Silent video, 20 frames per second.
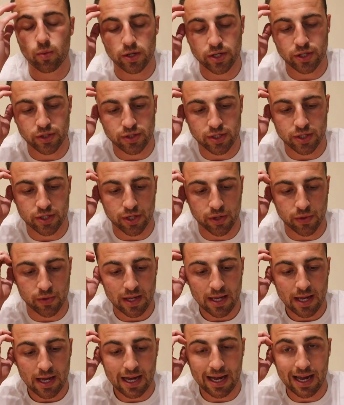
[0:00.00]
want you to do
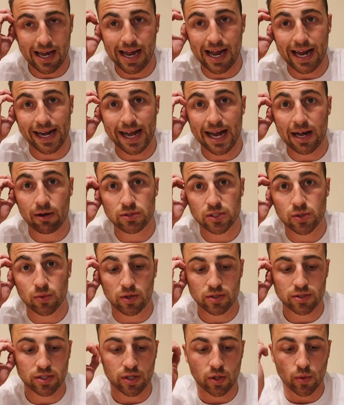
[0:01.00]
uh, and how to
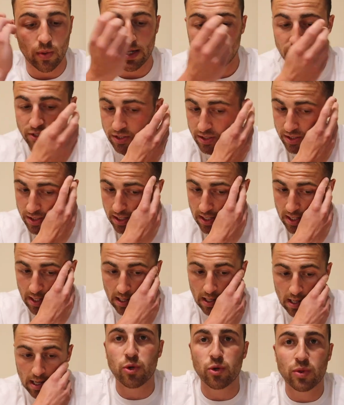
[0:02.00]
answer the questions.
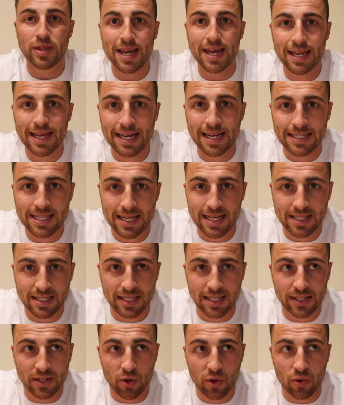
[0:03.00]
You'll then get
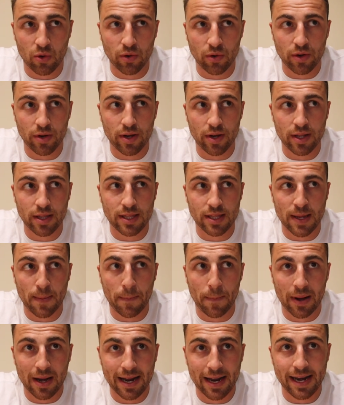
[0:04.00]
tested on the
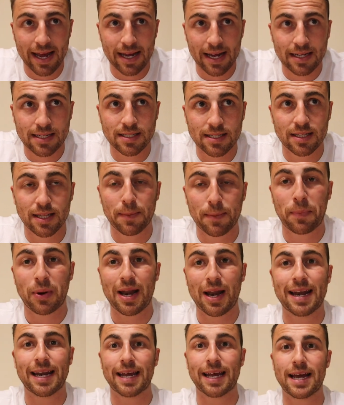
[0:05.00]
Plan X, the
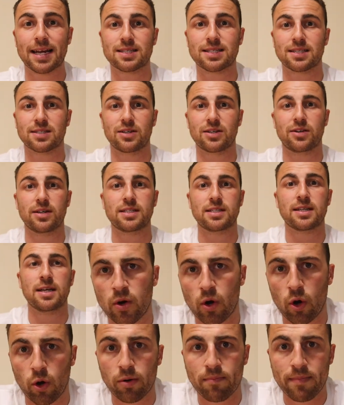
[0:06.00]
planning exercise
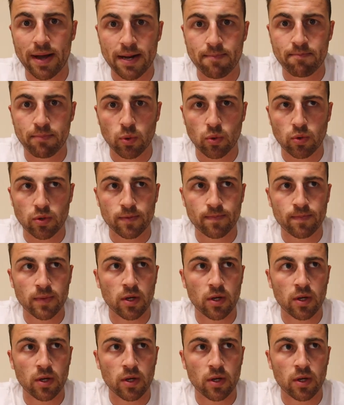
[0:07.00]
on main board.